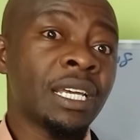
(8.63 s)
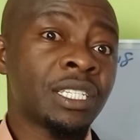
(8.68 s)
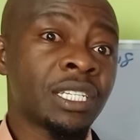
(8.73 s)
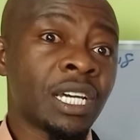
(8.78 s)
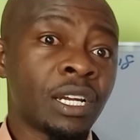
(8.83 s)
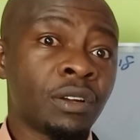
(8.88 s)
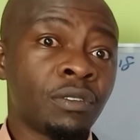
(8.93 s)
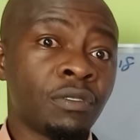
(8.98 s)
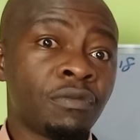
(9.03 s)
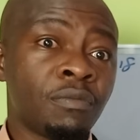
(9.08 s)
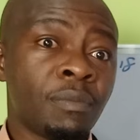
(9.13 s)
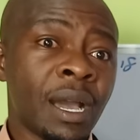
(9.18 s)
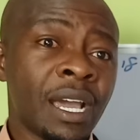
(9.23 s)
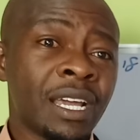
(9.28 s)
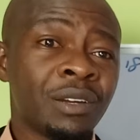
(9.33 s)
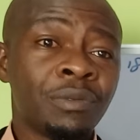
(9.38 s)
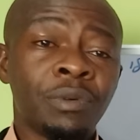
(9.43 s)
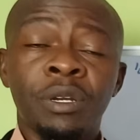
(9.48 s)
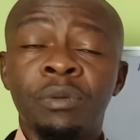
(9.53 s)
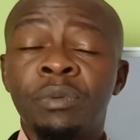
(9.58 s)
channel of
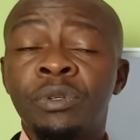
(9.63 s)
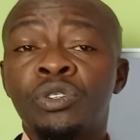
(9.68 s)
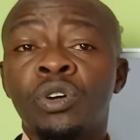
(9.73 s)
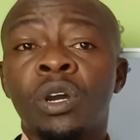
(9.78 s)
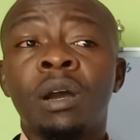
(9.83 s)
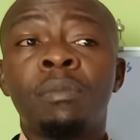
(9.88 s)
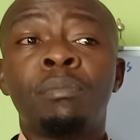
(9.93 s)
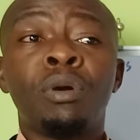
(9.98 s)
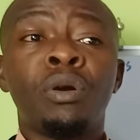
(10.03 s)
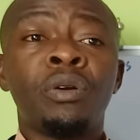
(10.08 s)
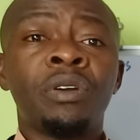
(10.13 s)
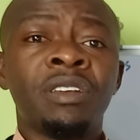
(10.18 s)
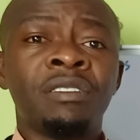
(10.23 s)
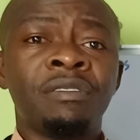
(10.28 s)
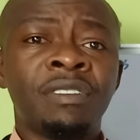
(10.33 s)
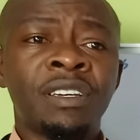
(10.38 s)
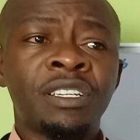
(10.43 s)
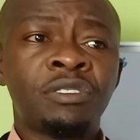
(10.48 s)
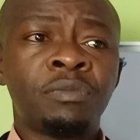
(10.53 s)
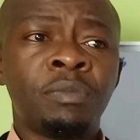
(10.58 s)
mine when we talk about
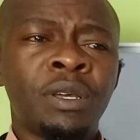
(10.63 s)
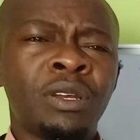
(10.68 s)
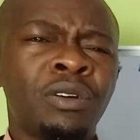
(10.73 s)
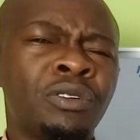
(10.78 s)
investment?